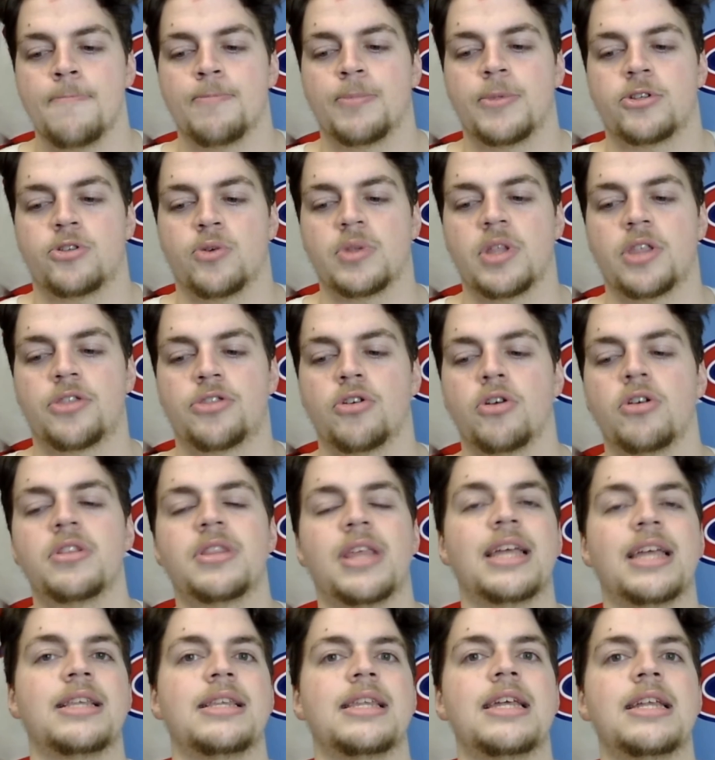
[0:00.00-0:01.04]
So in the third,
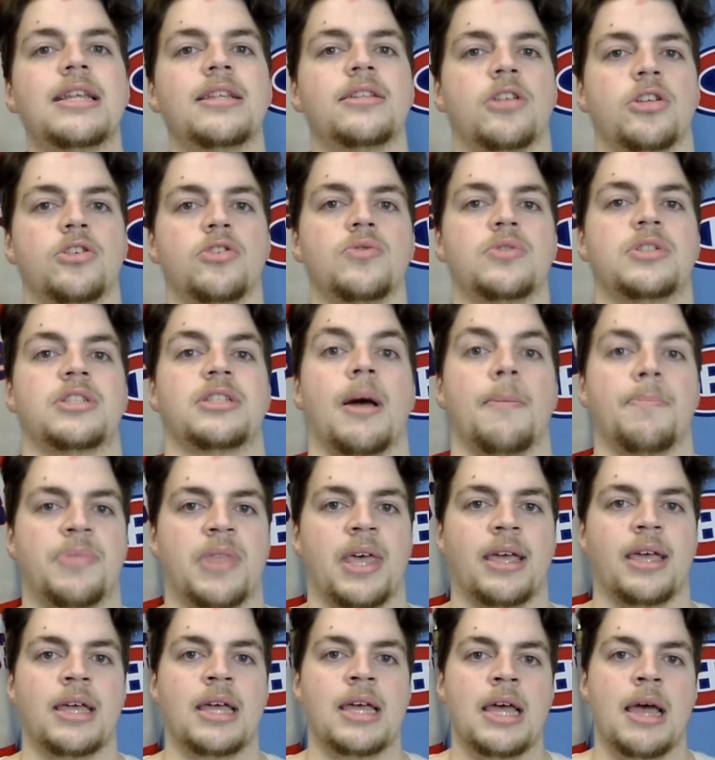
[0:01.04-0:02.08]
they needed to do
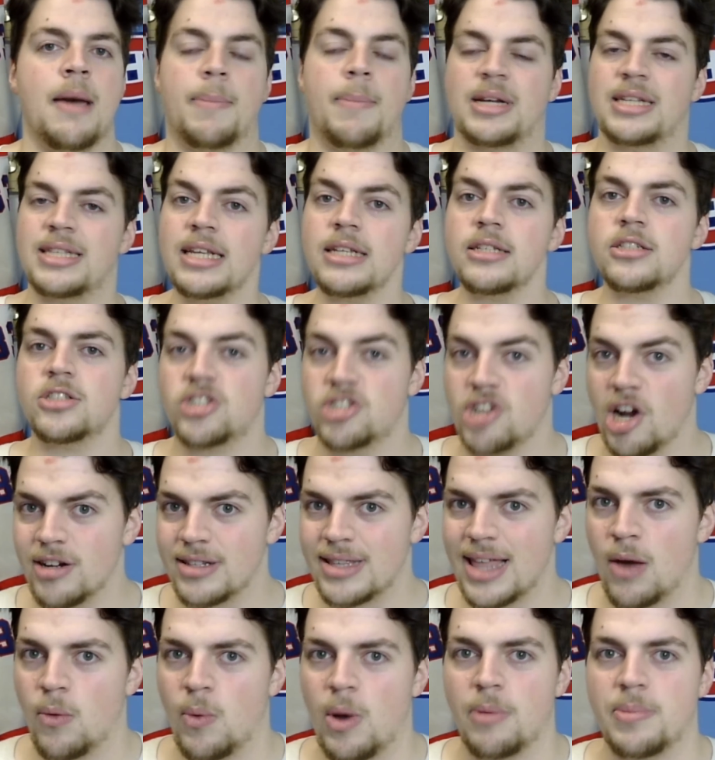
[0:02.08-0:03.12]
something. But it didn't start
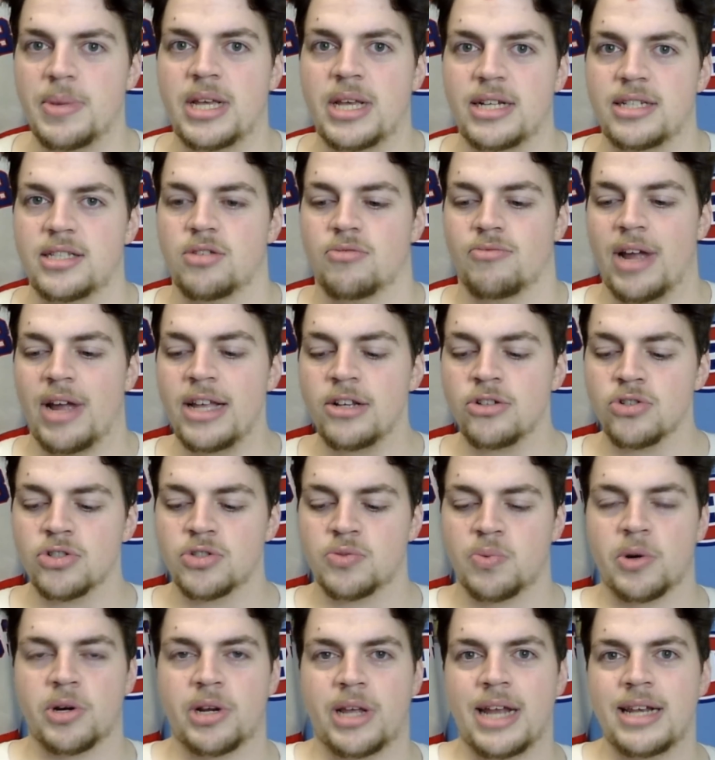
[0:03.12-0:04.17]
that well because the Rangers
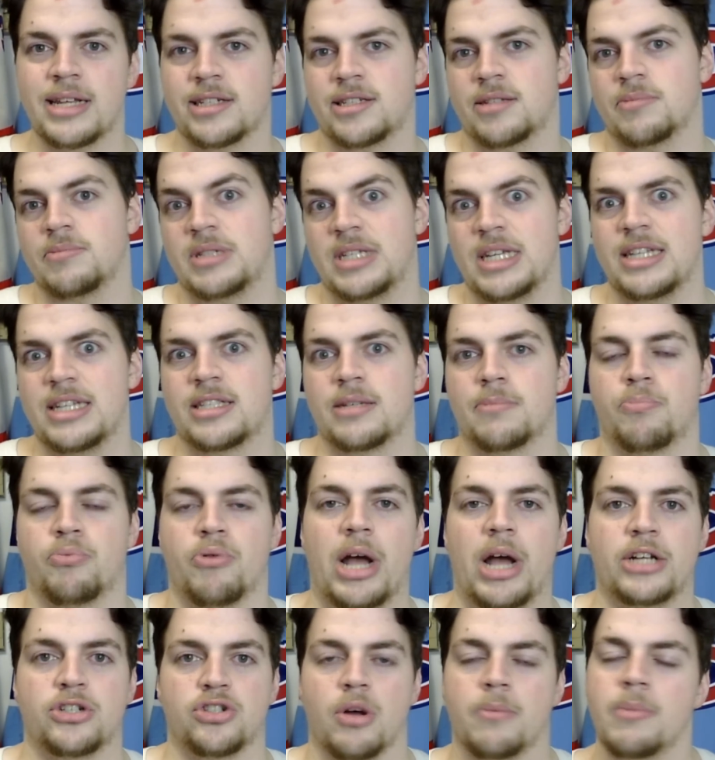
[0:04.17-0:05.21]
were getting some decent
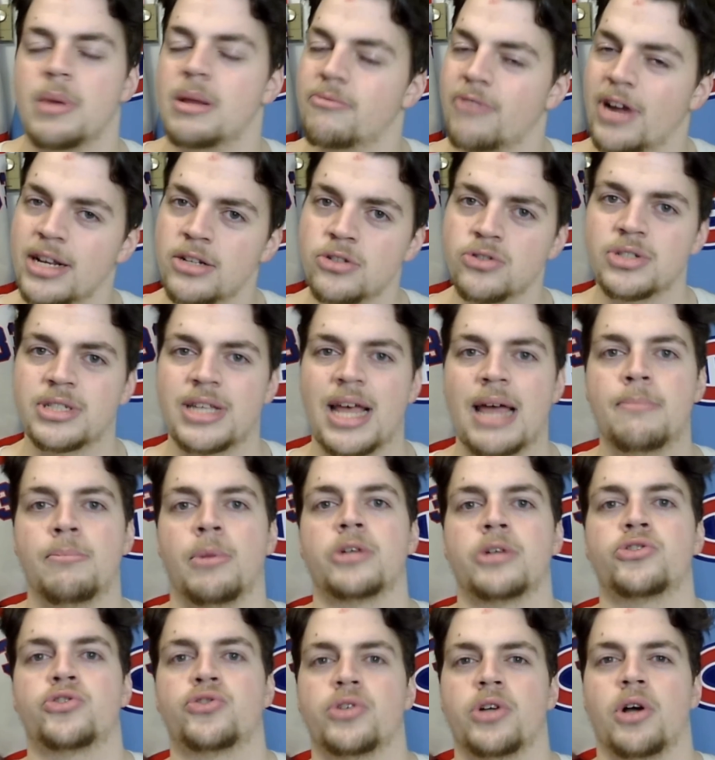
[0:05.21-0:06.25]
pressure. I mean, Rangers and
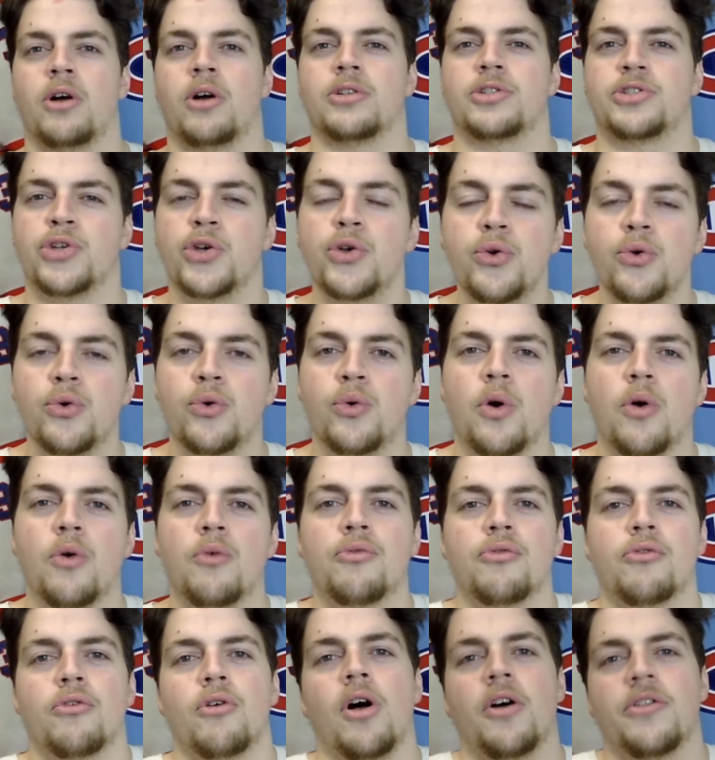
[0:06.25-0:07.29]
Montreal too.
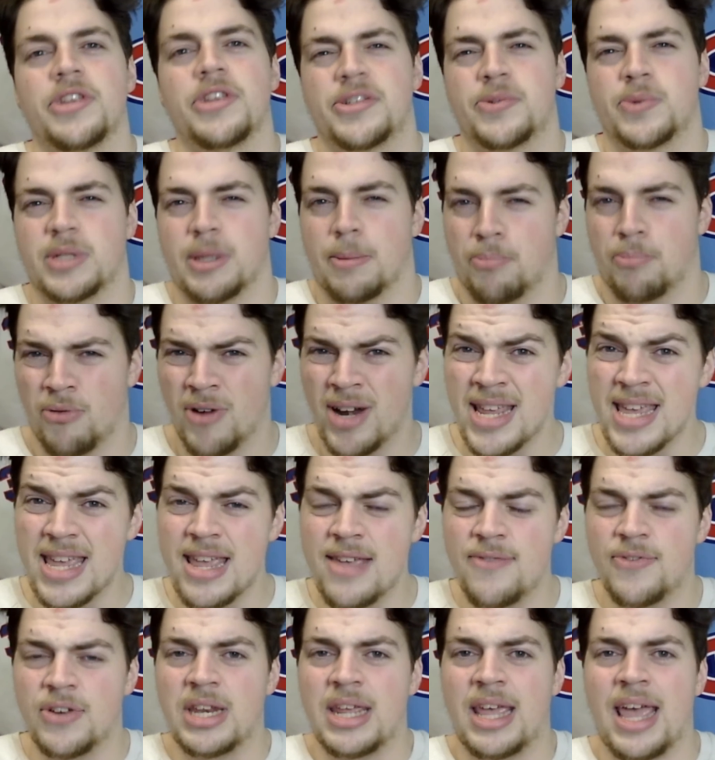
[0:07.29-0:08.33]
Overall, this was a pretty
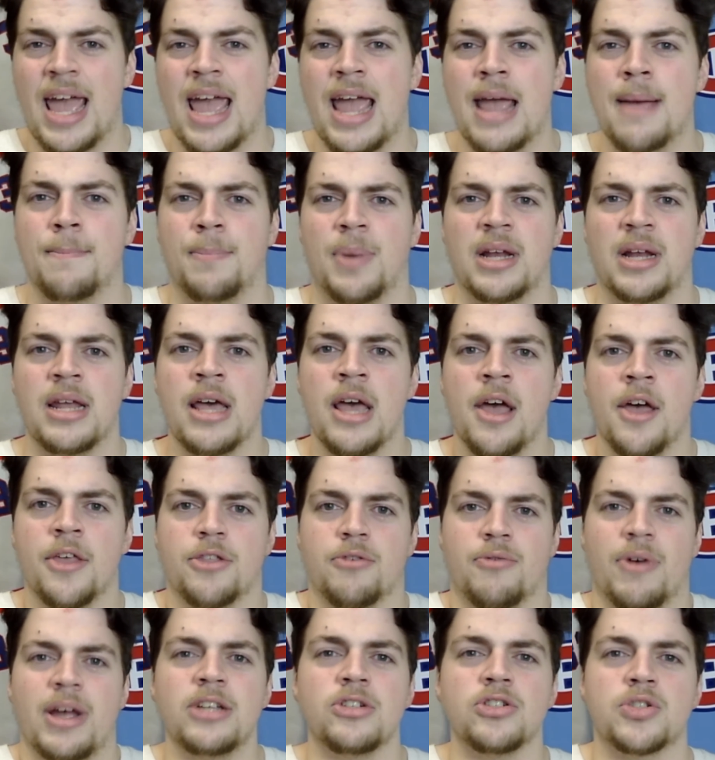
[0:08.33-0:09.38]
even game, but
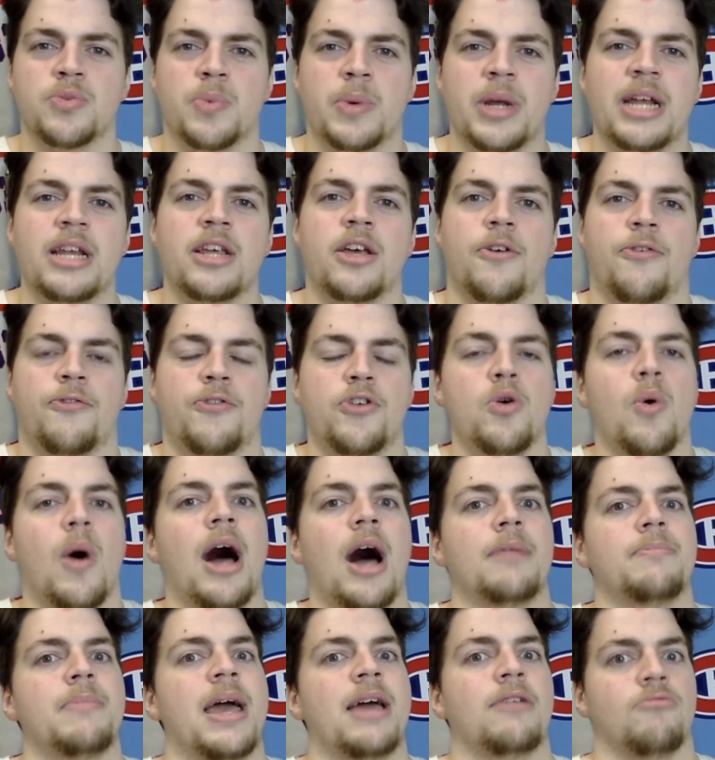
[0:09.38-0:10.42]
the Rangers were getting a few
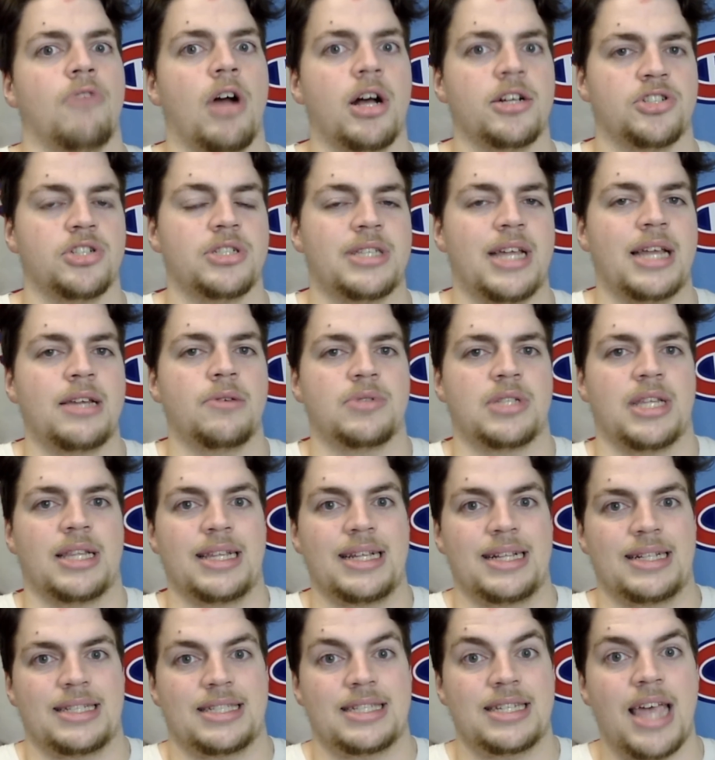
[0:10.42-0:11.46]
odd man rushes, and it was a
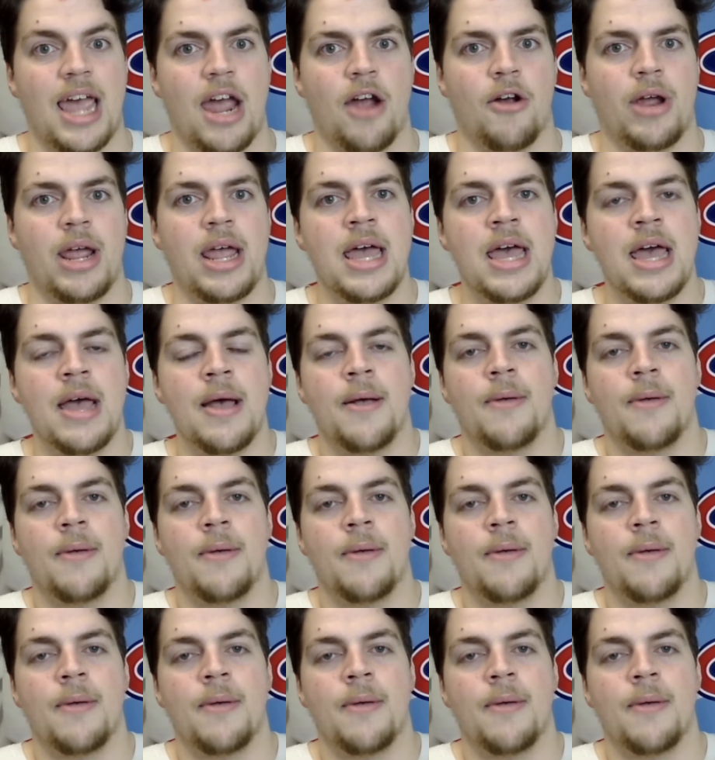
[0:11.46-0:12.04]
little scary.